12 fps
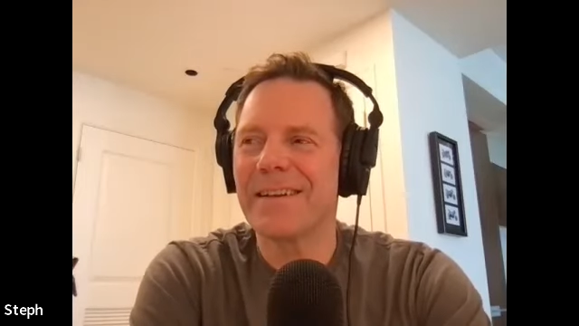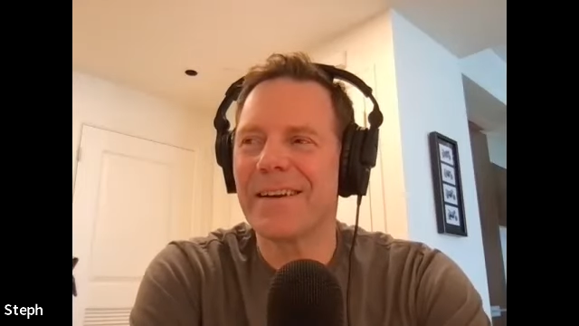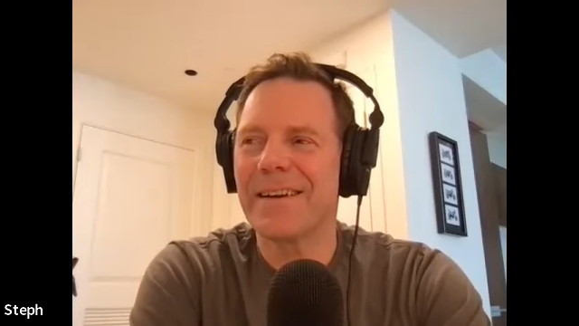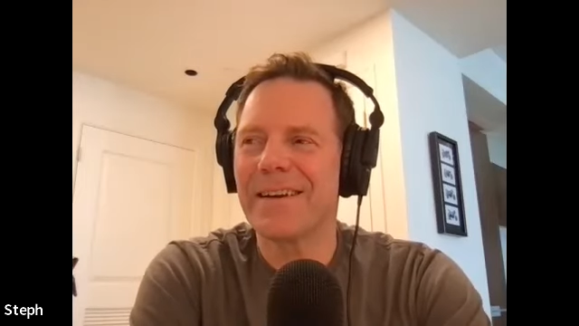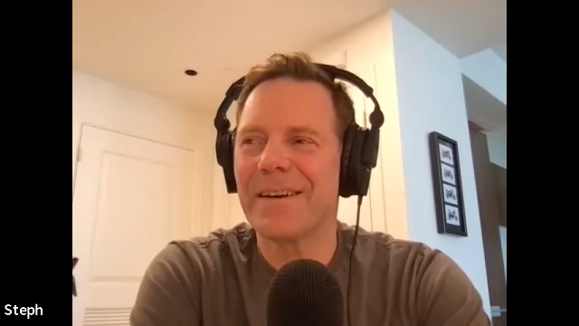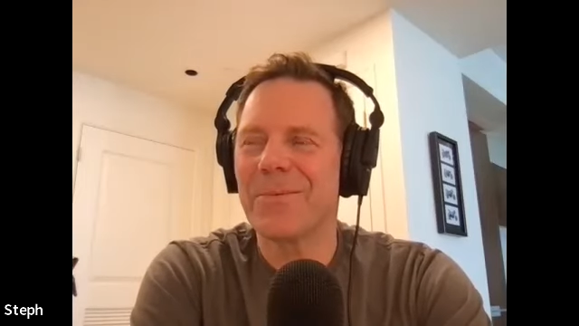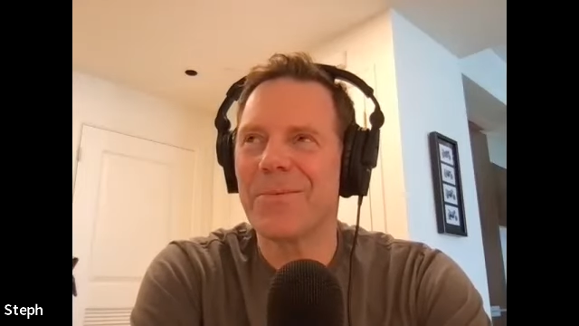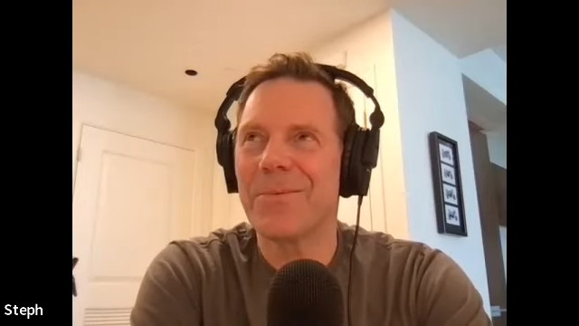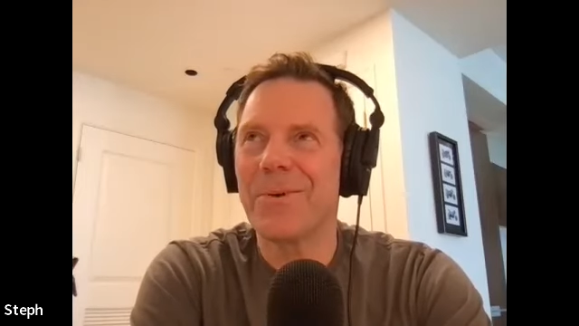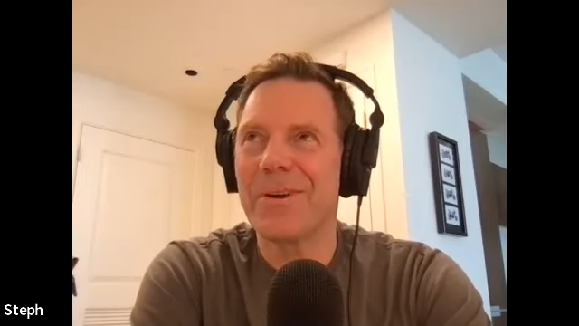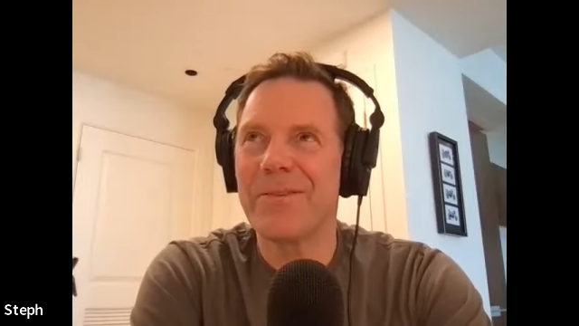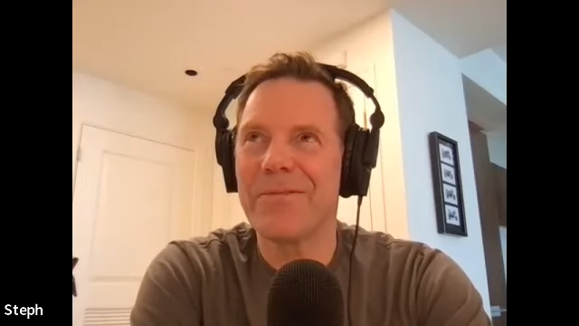Uh,
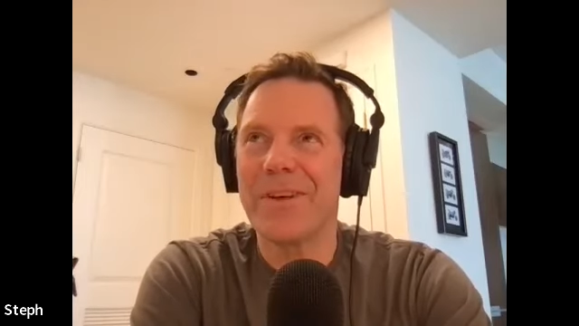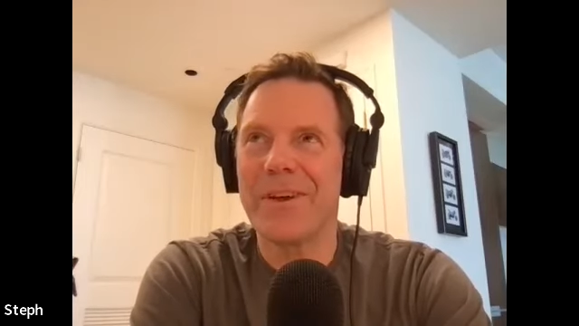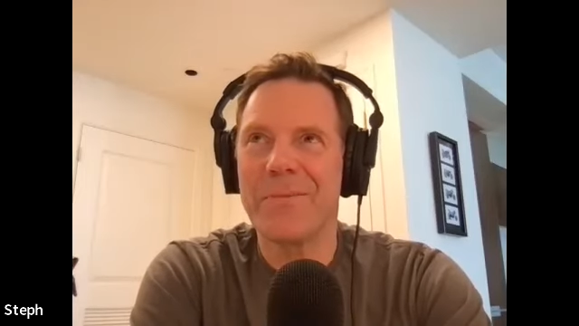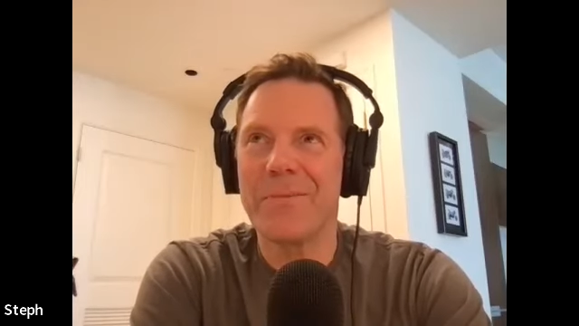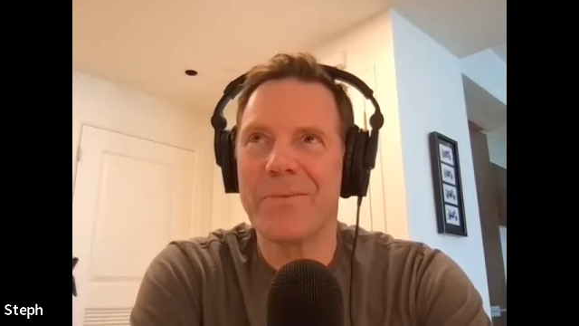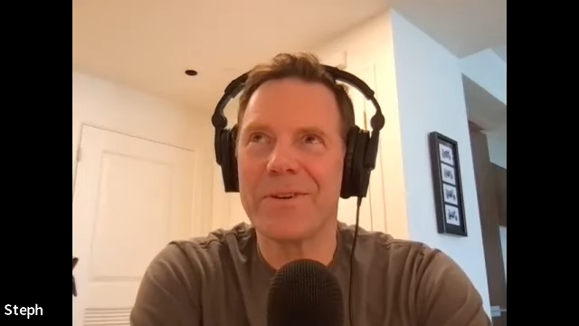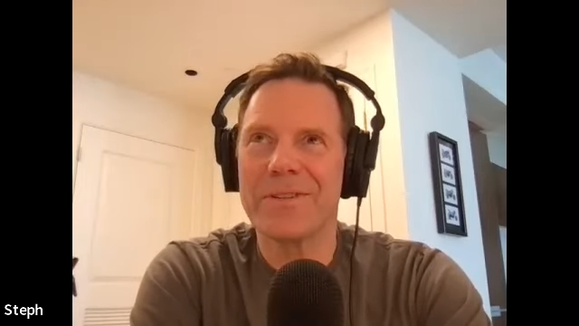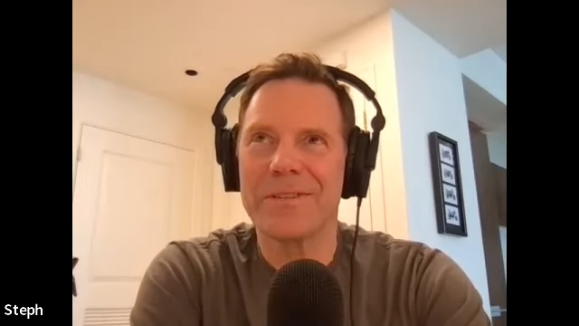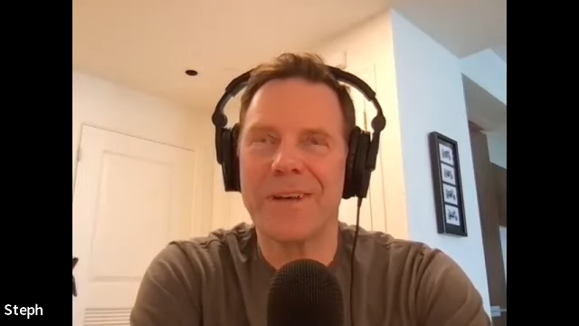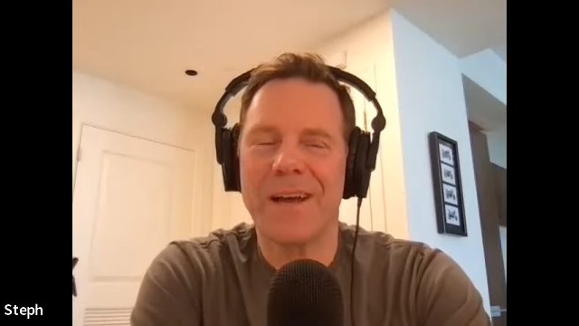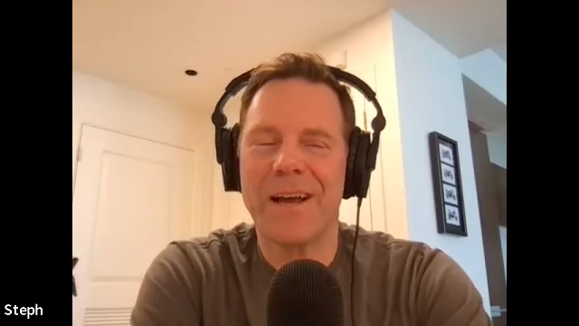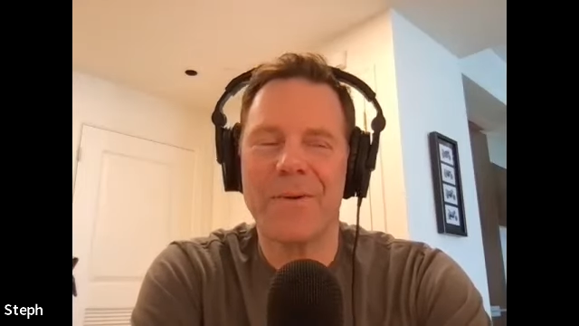one of them was
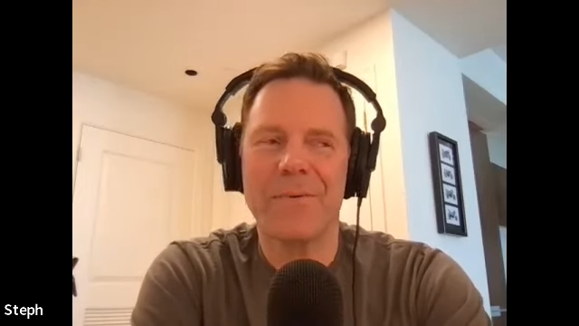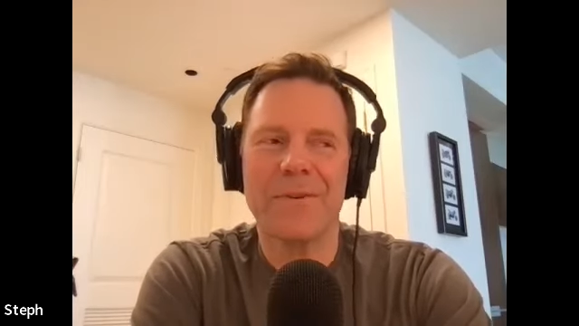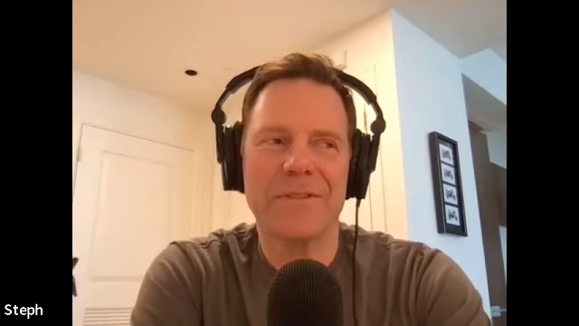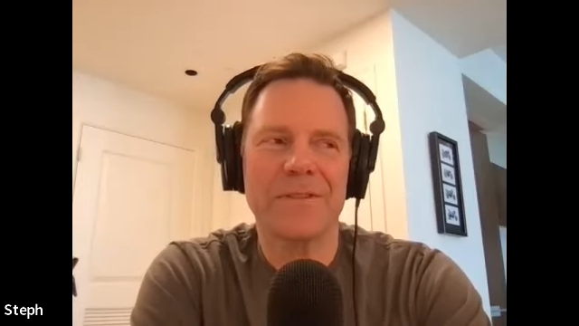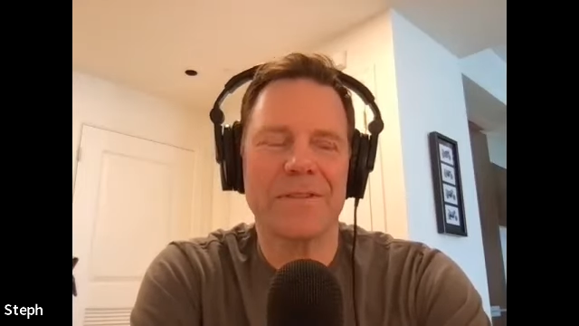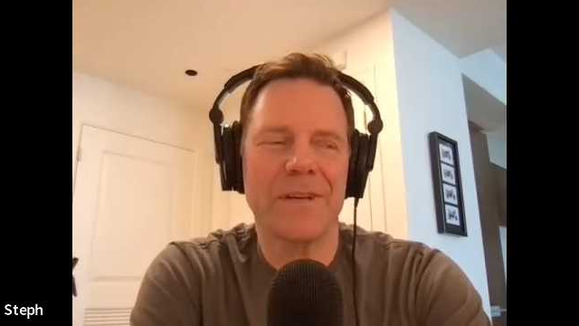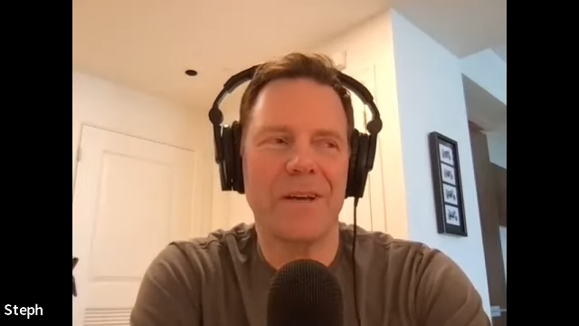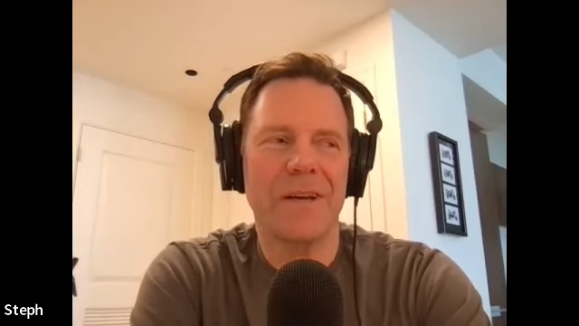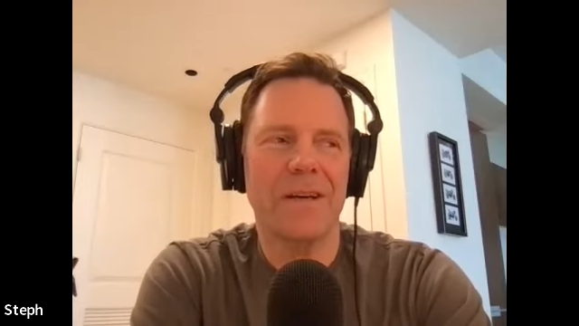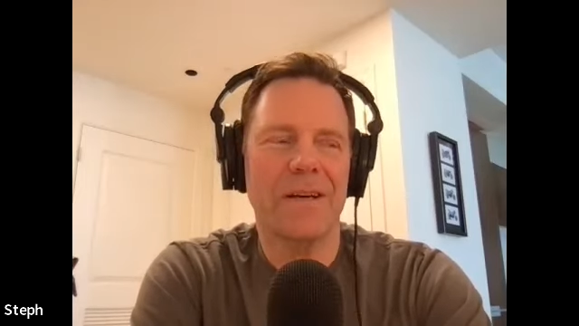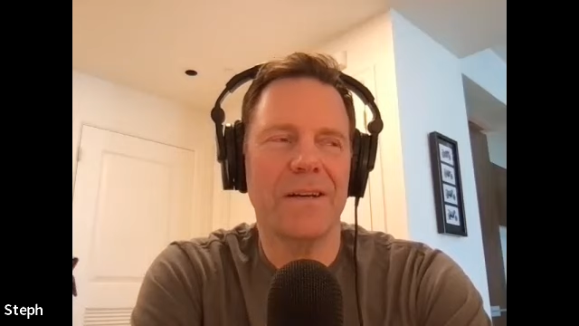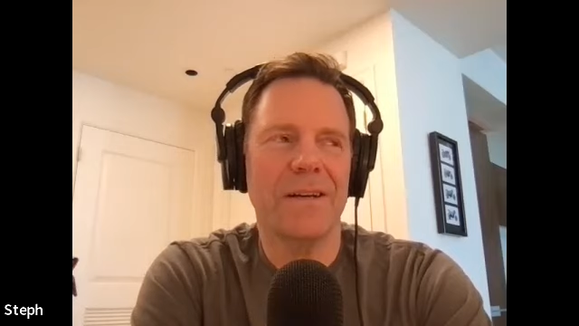I was
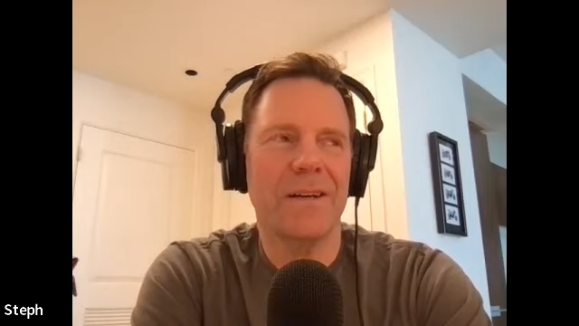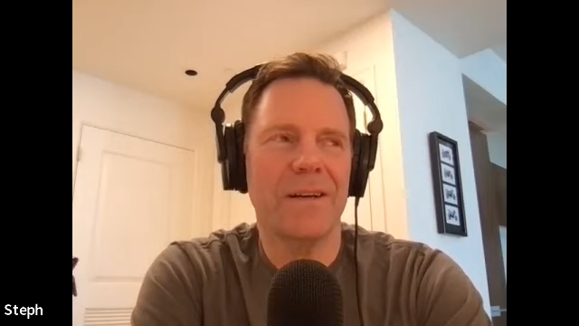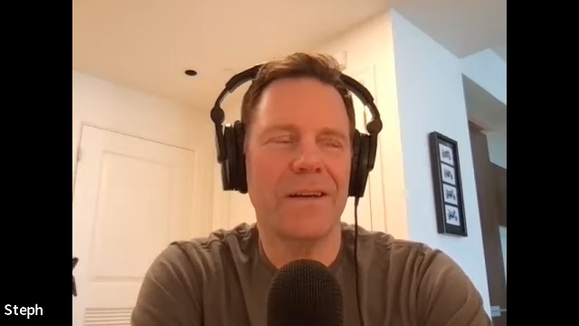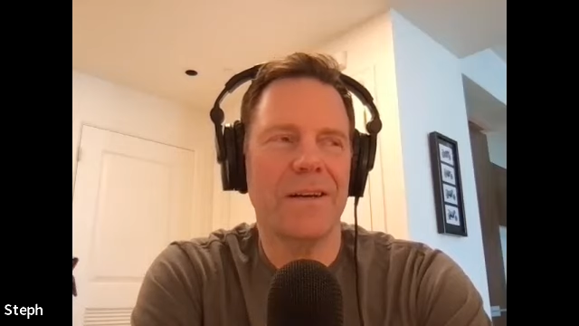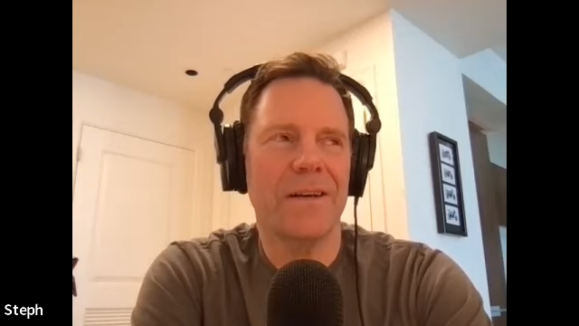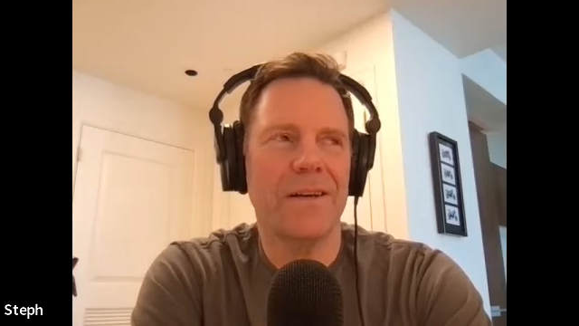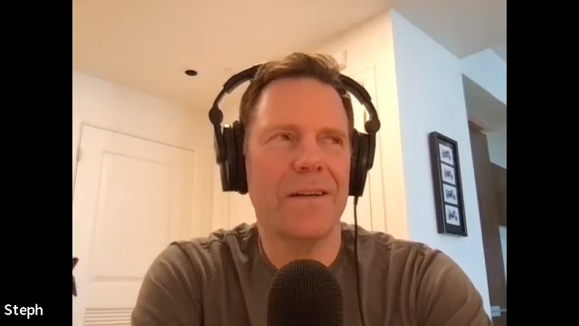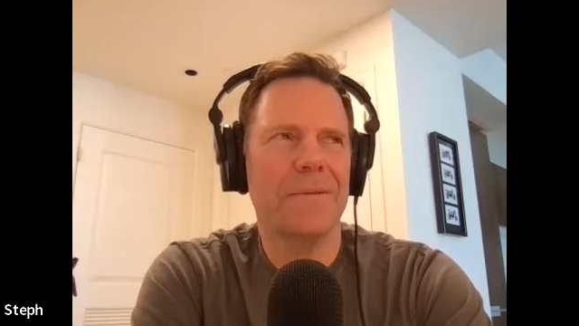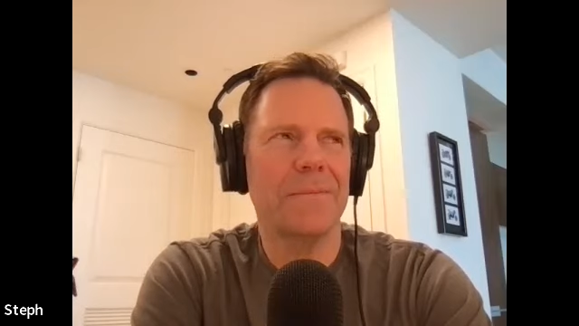uh, uh,